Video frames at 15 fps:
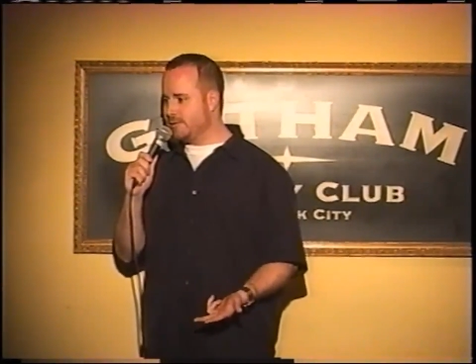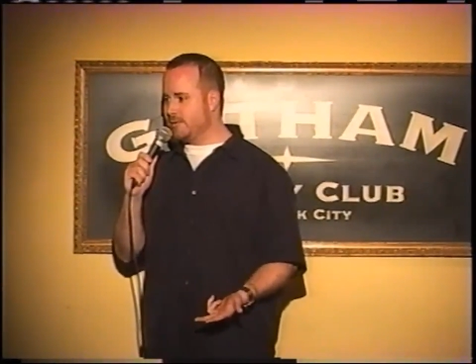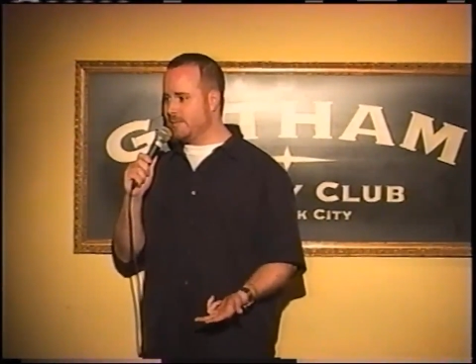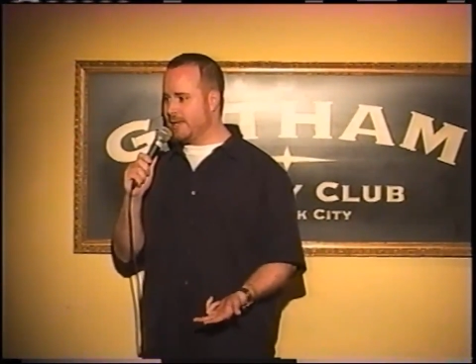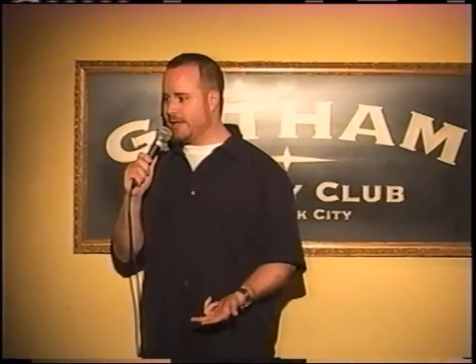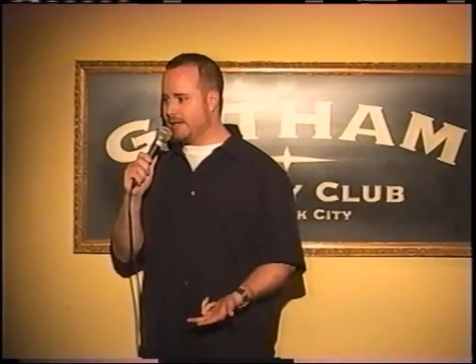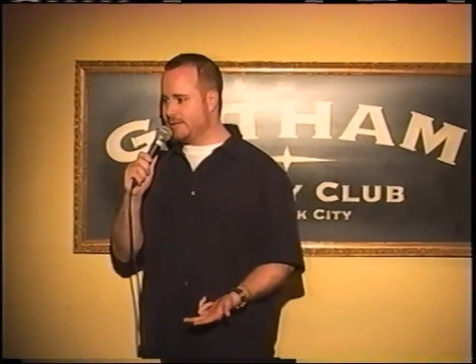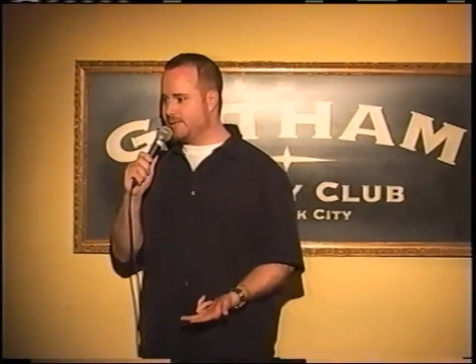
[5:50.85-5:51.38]
to in
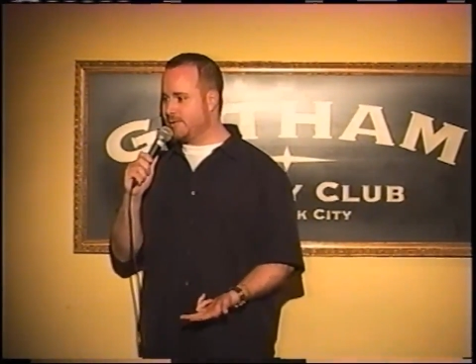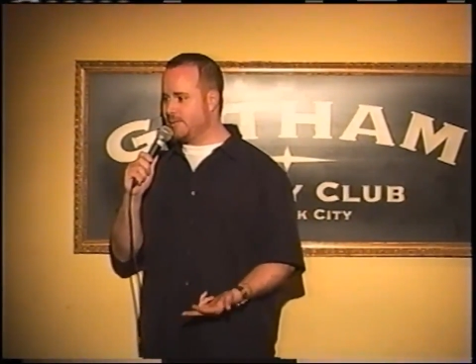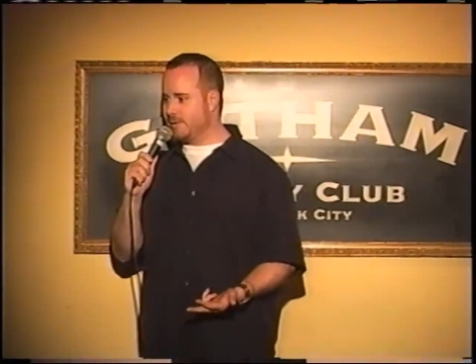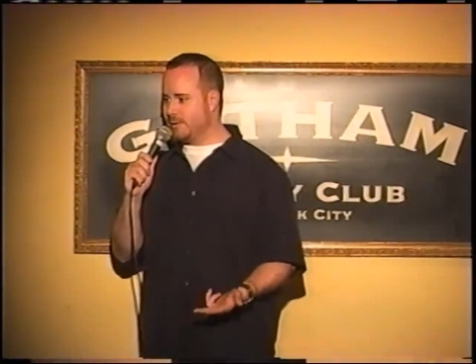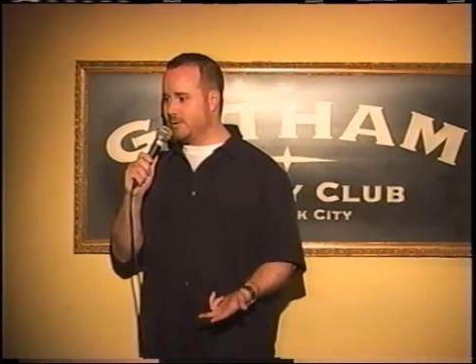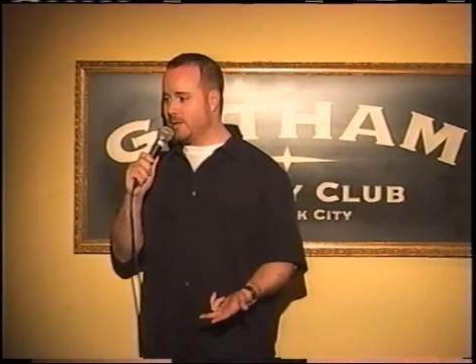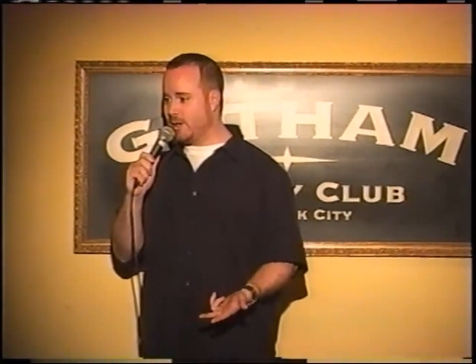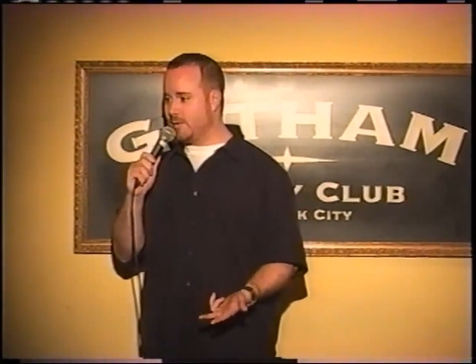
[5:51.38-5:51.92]
high school
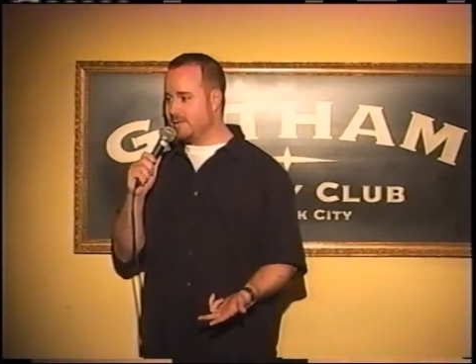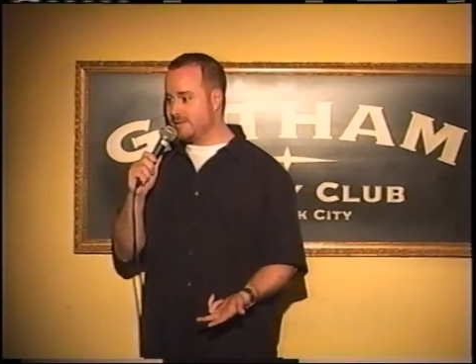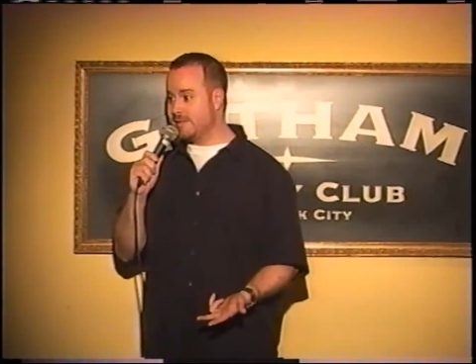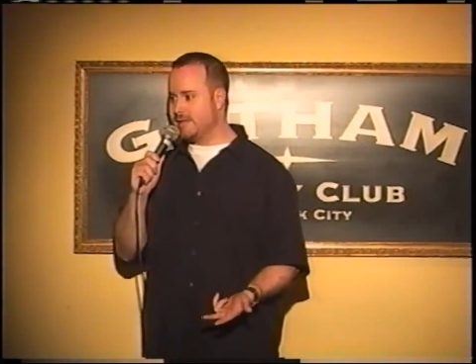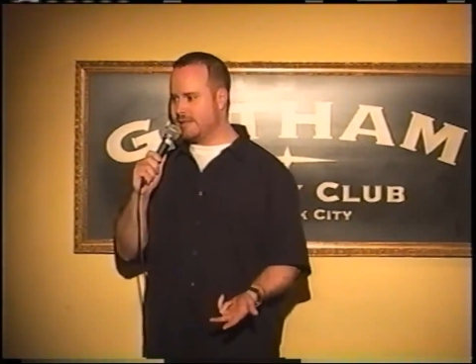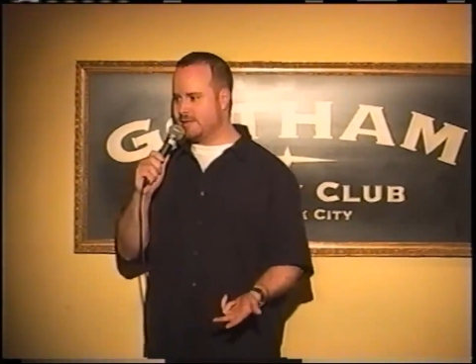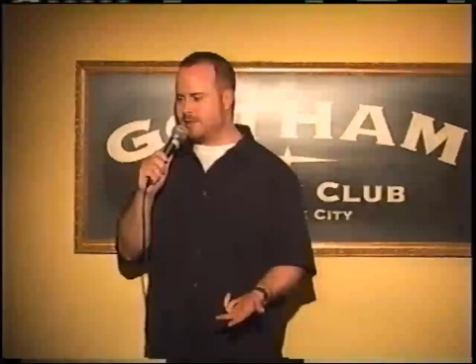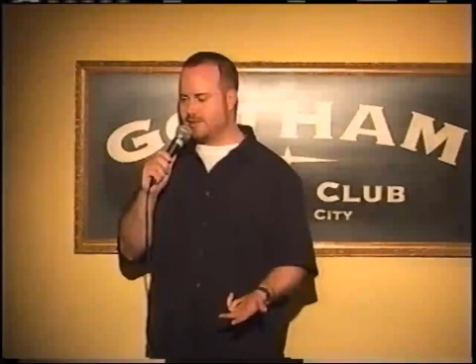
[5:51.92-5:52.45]
and who I
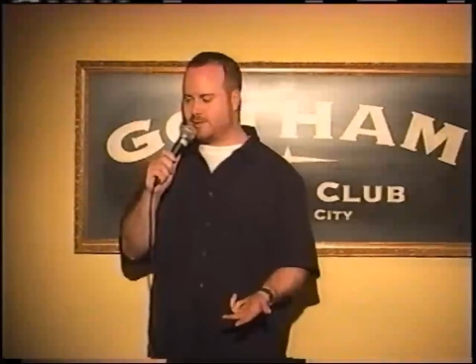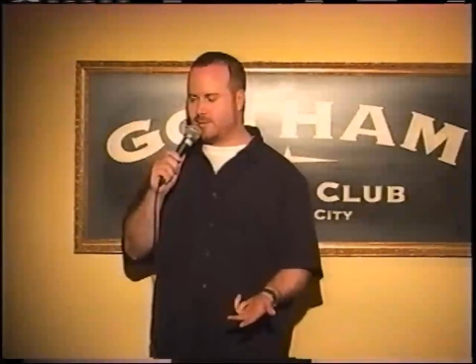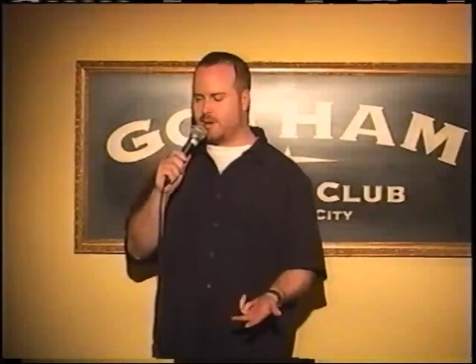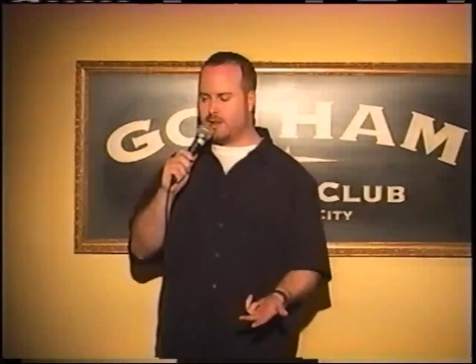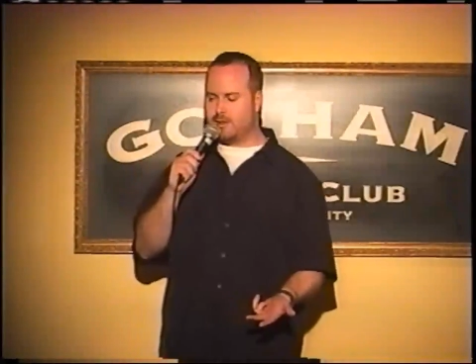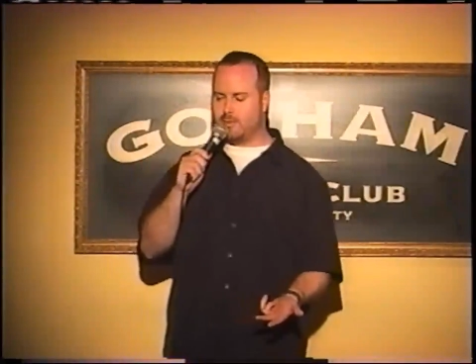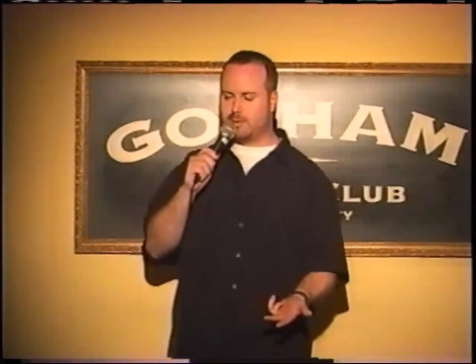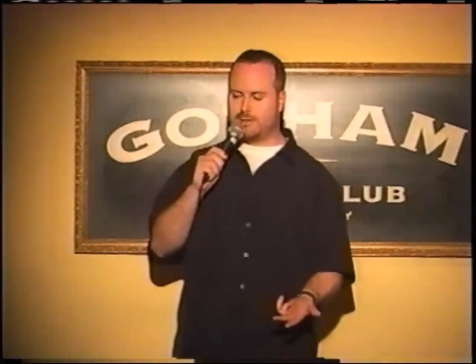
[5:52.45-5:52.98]
wasn't. That's how
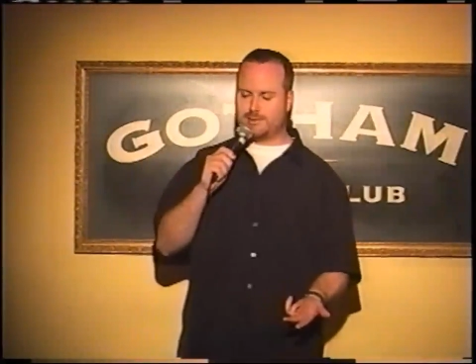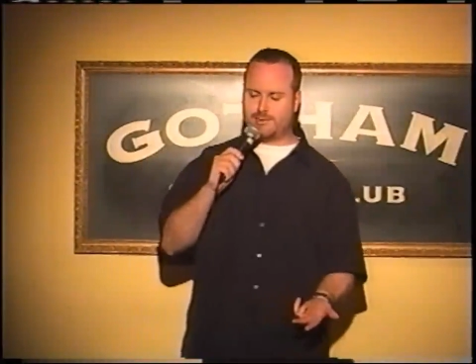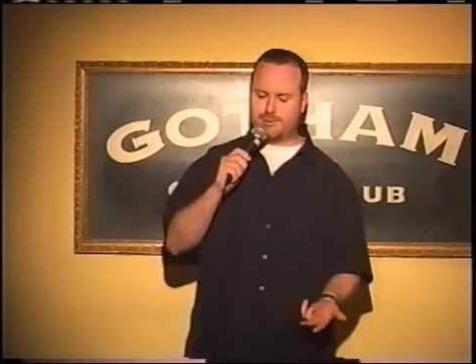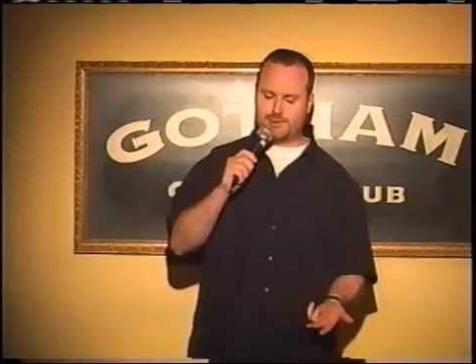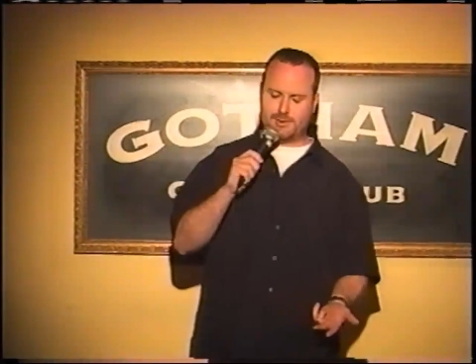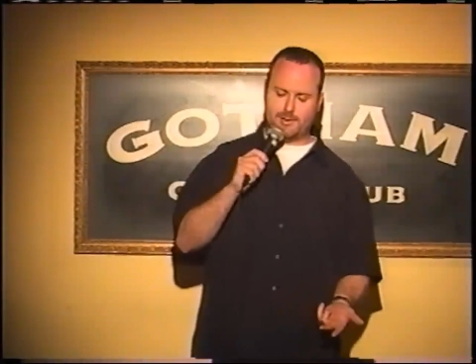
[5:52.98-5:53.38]
small I was.